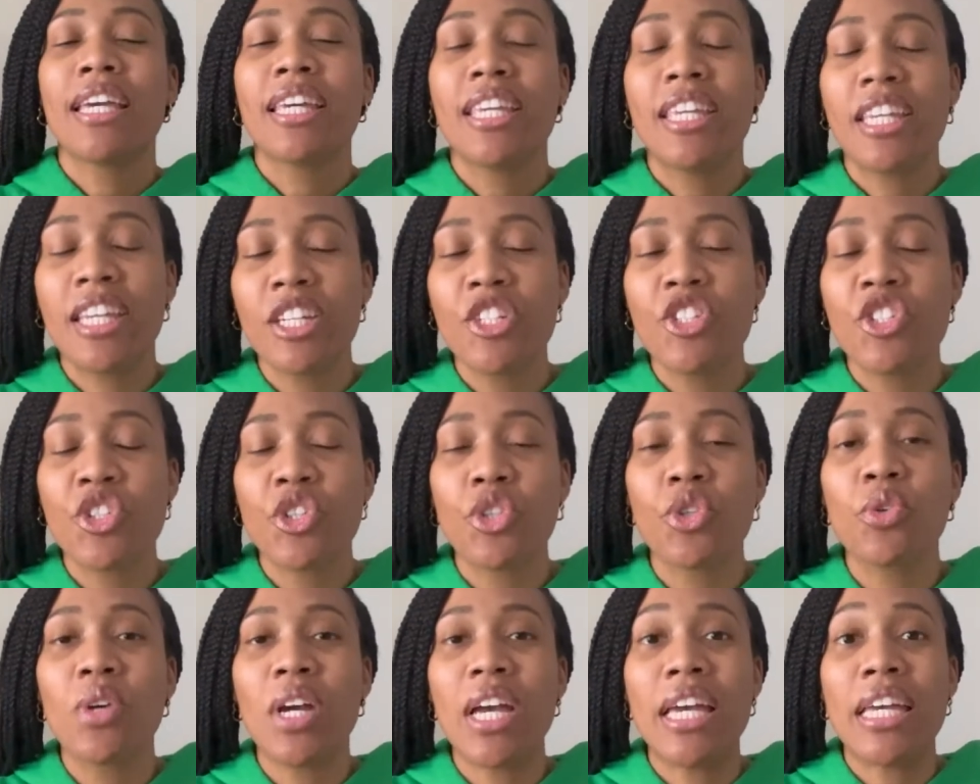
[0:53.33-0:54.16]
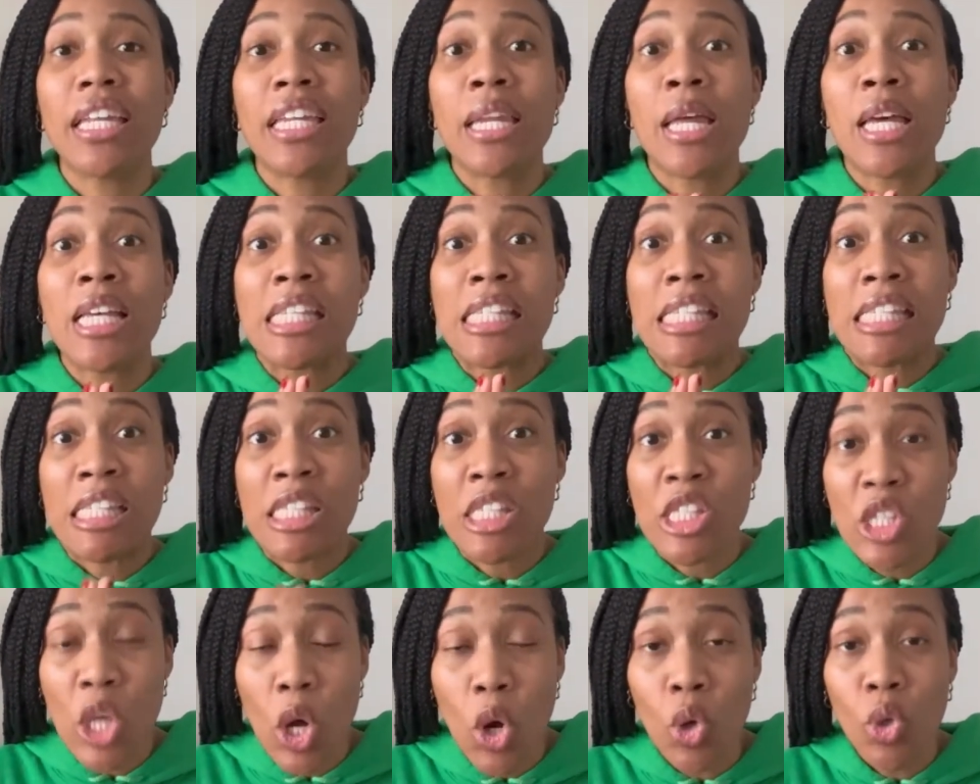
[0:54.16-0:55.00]
Get you a
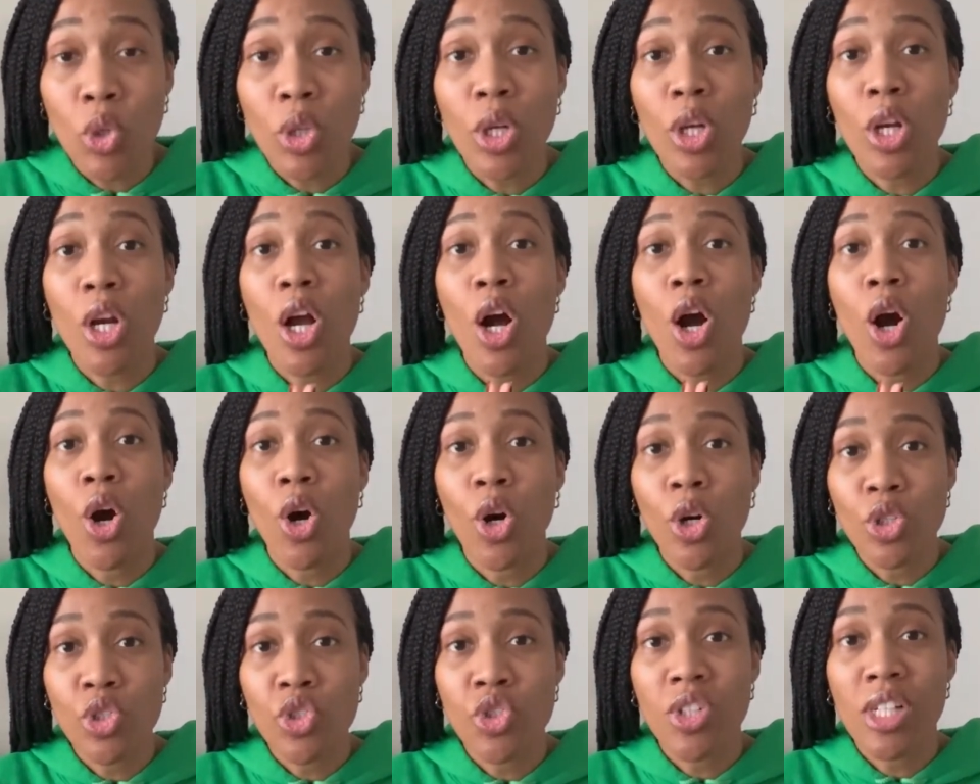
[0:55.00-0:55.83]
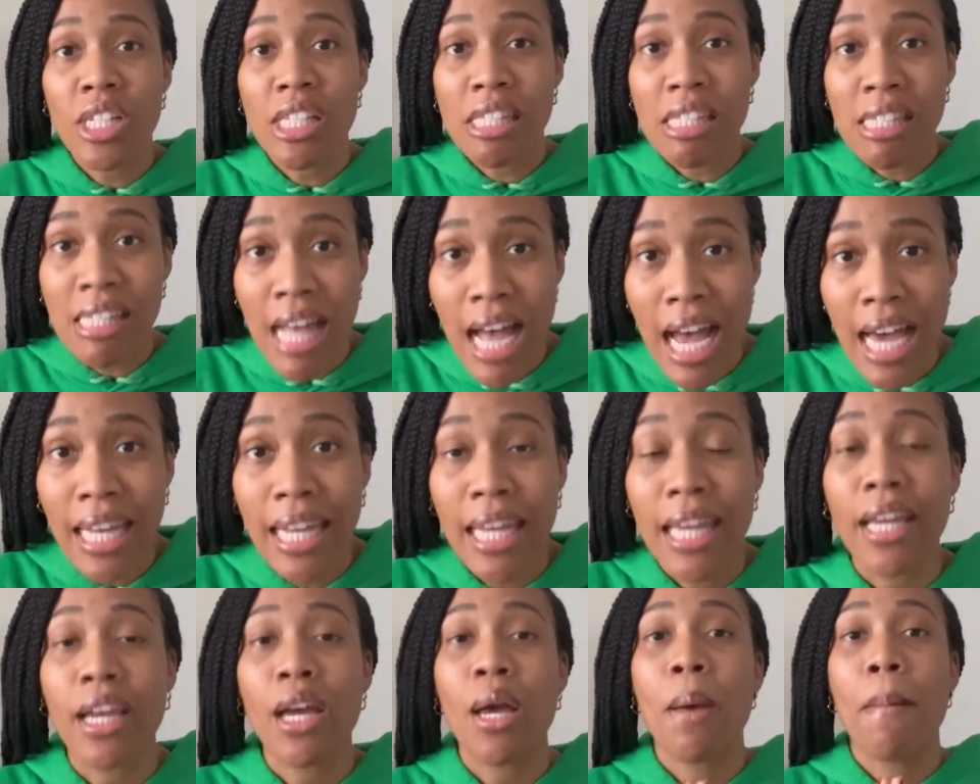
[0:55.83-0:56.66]
solar
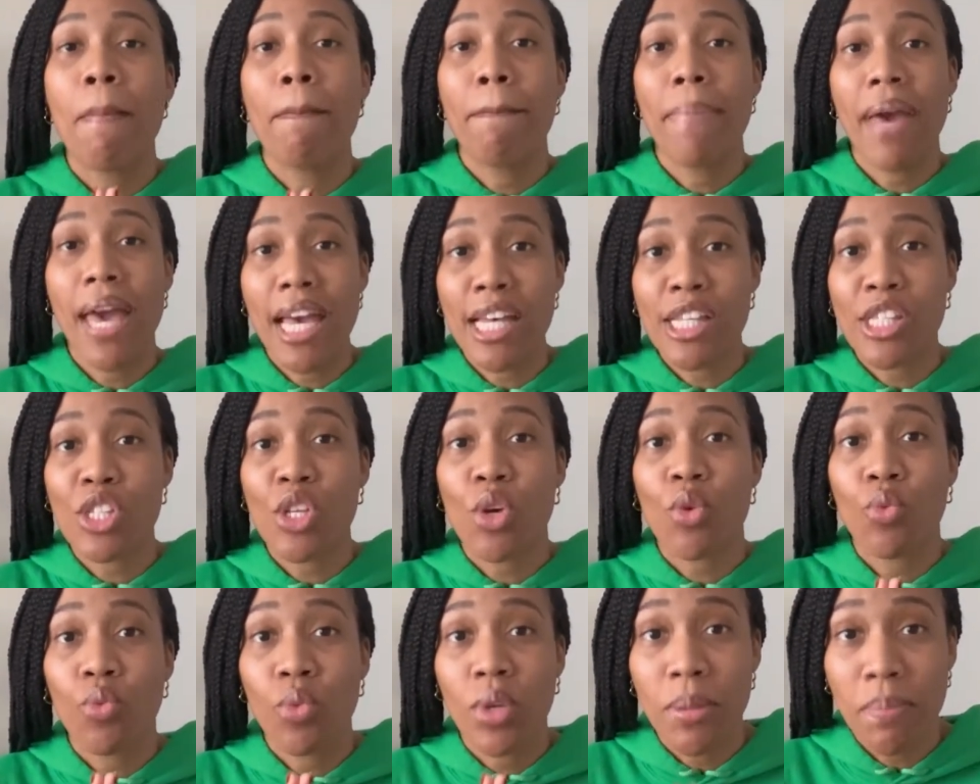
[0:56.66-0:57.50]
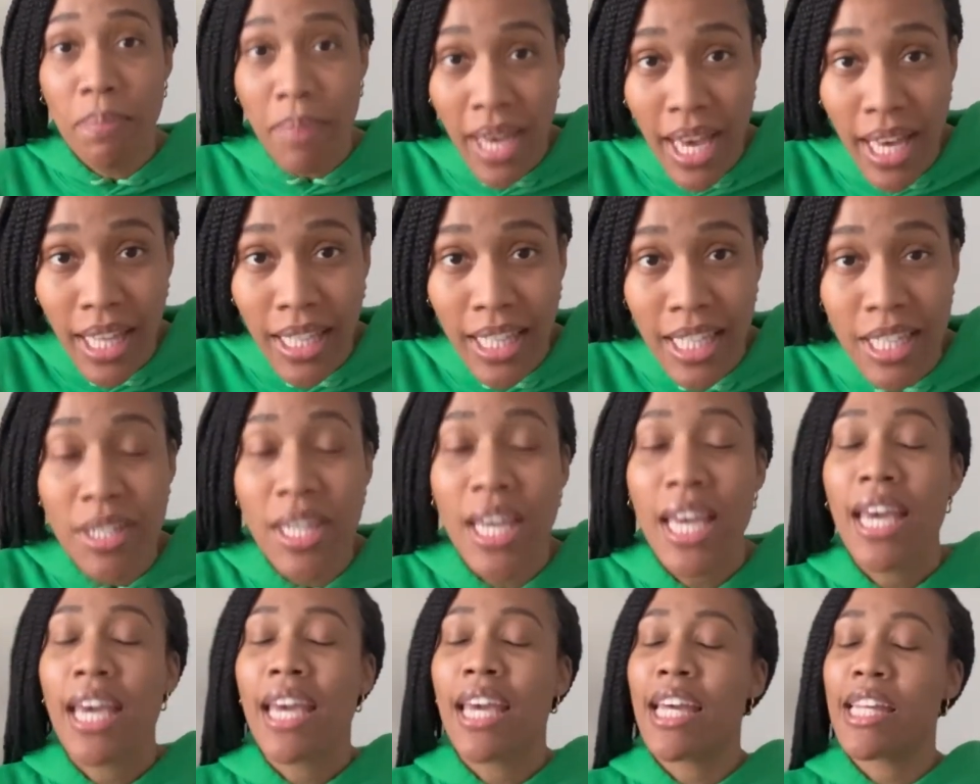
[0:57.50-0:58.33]
ultrasonic pest repellent.
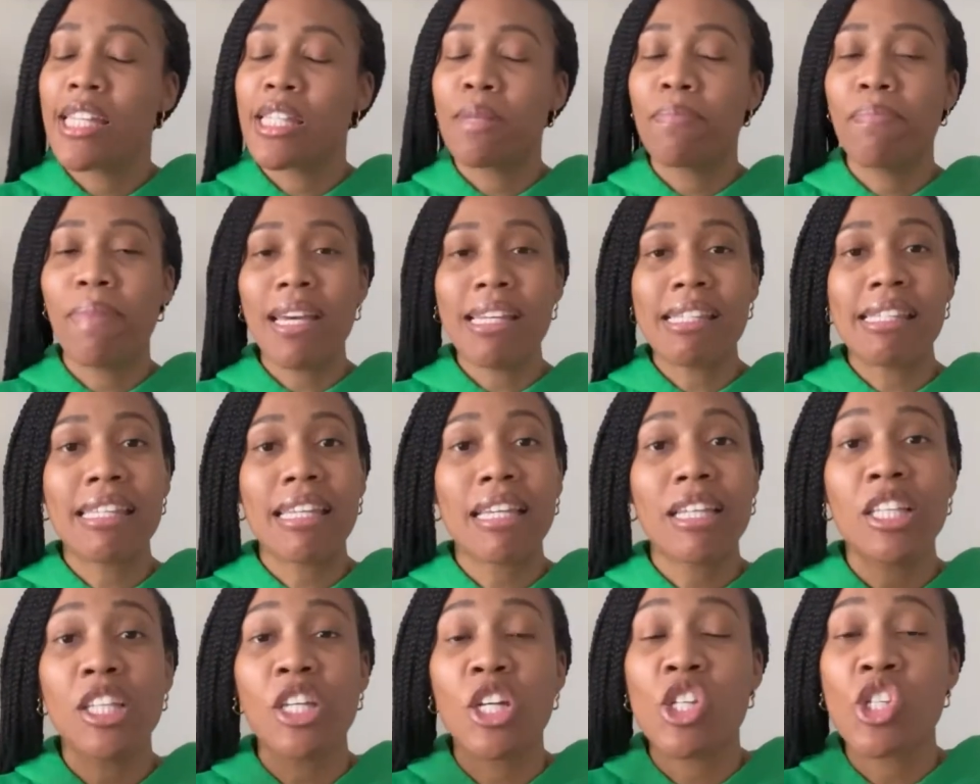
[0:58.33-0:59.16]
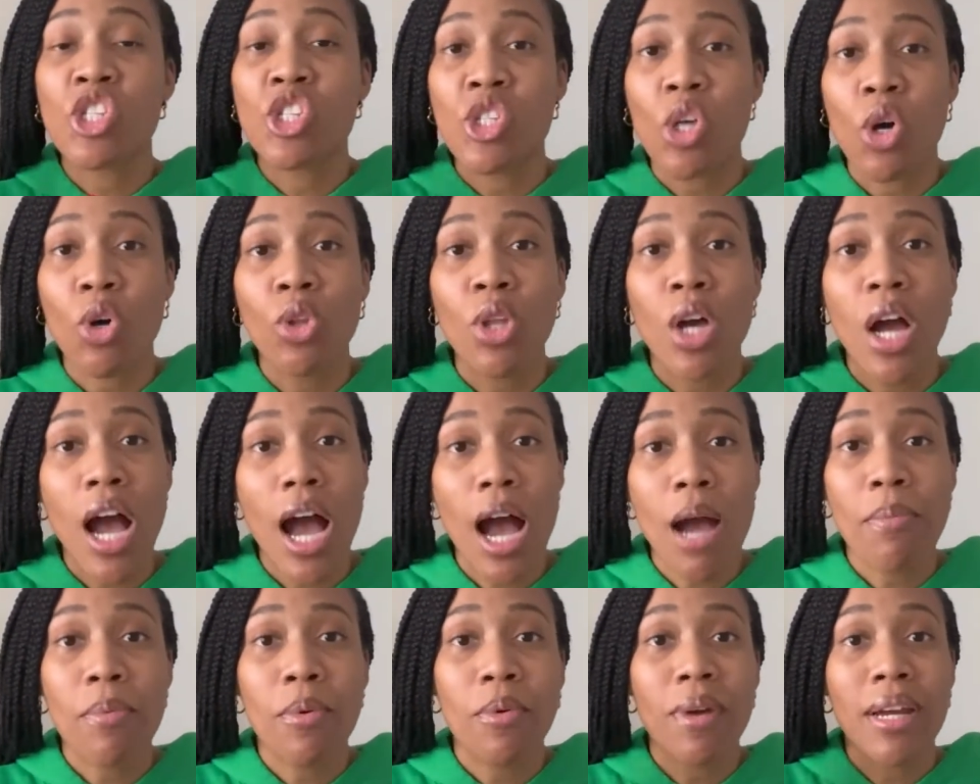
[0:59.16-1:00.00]
It's basically a solar
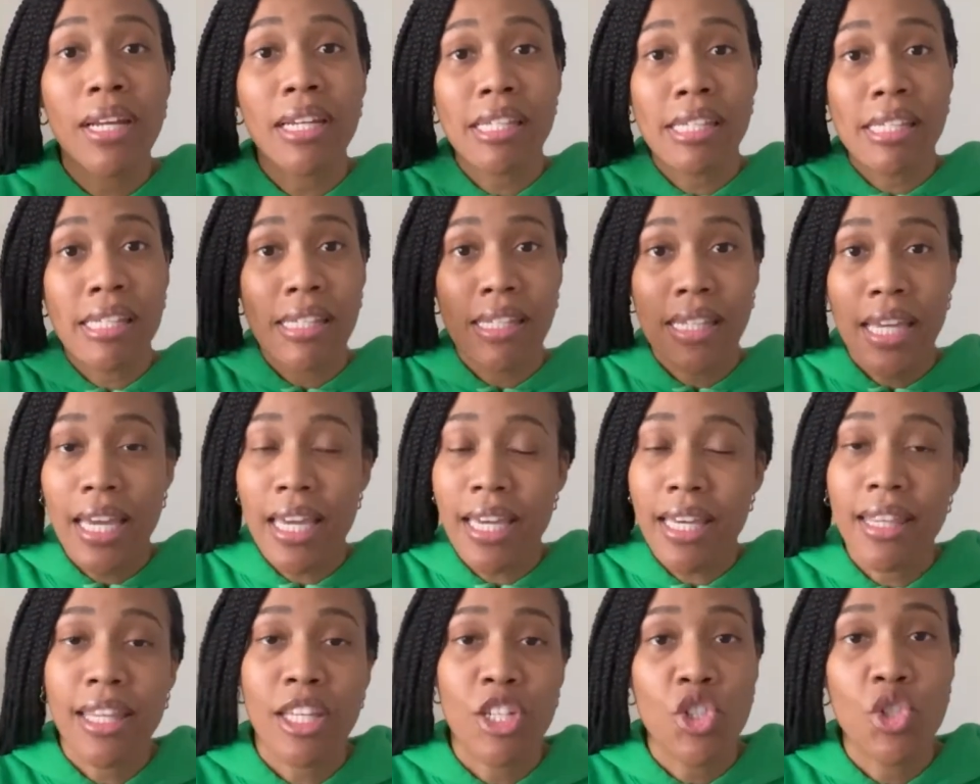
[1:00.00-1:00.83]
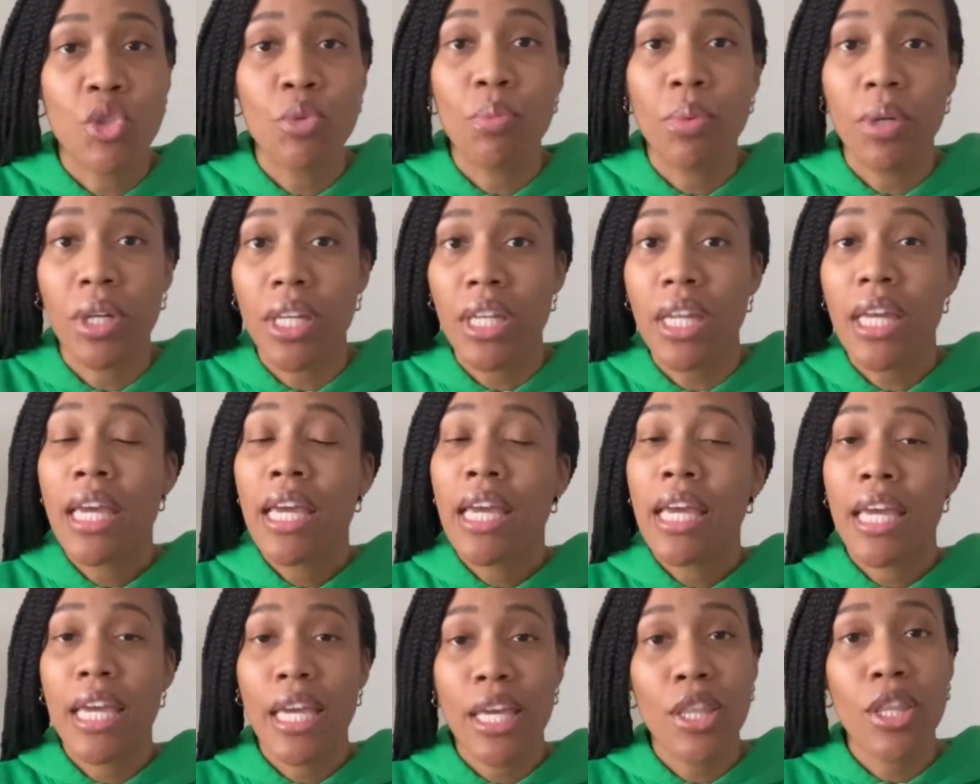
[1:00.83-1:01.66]
operated stake that you put
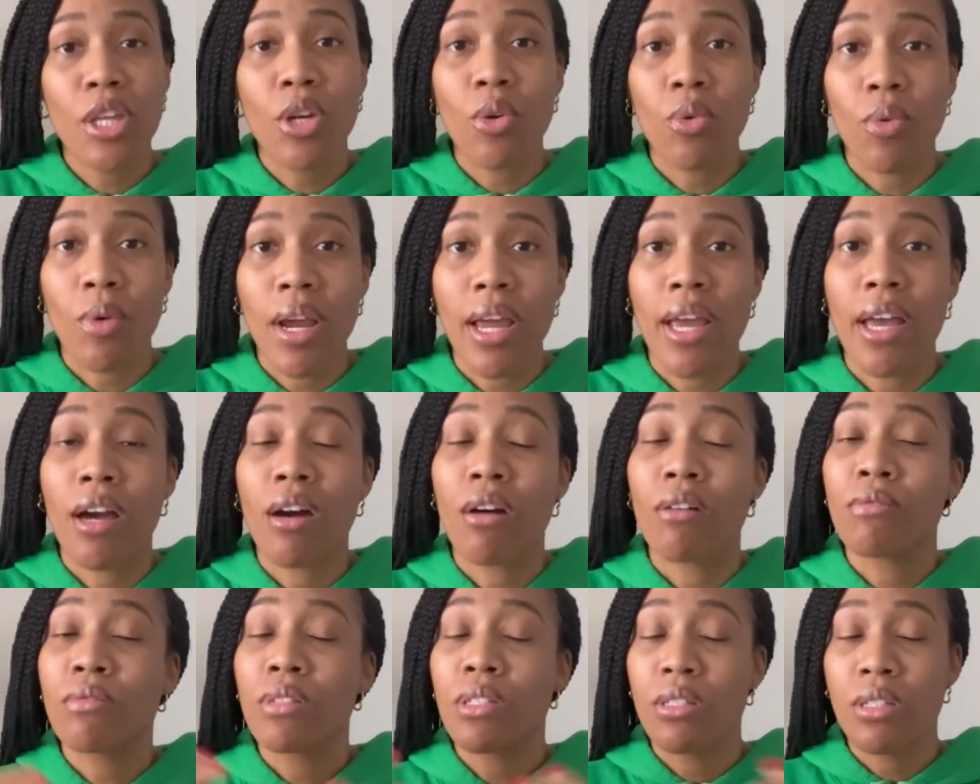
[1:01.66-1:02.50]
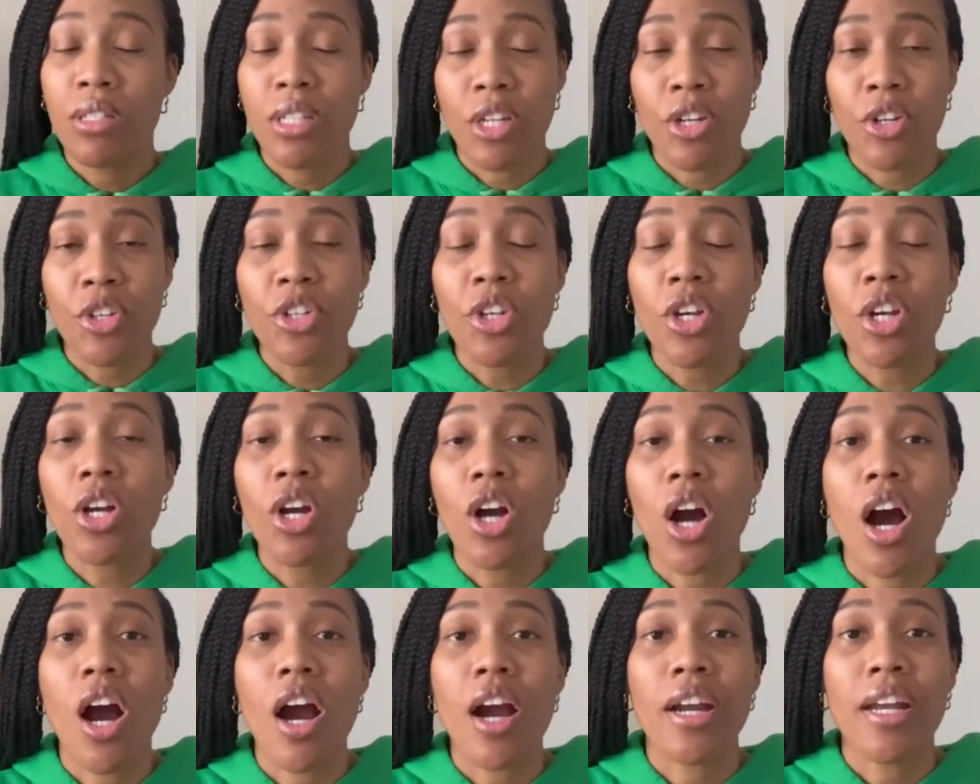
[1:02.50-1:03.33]
in the ground near your
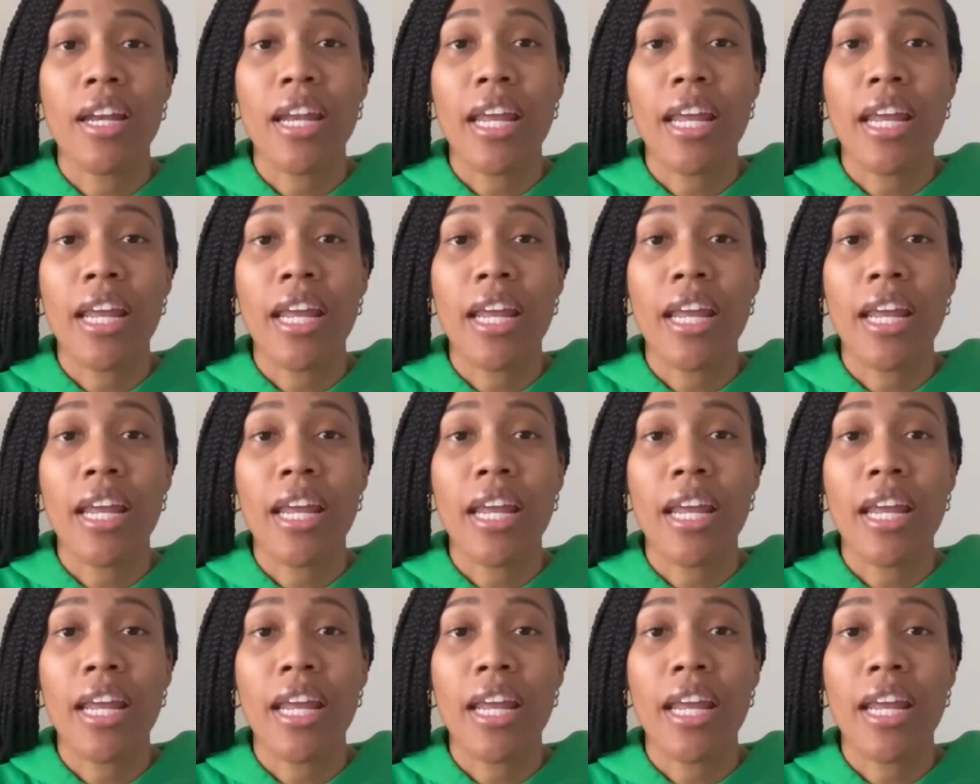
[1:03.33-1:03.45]
garden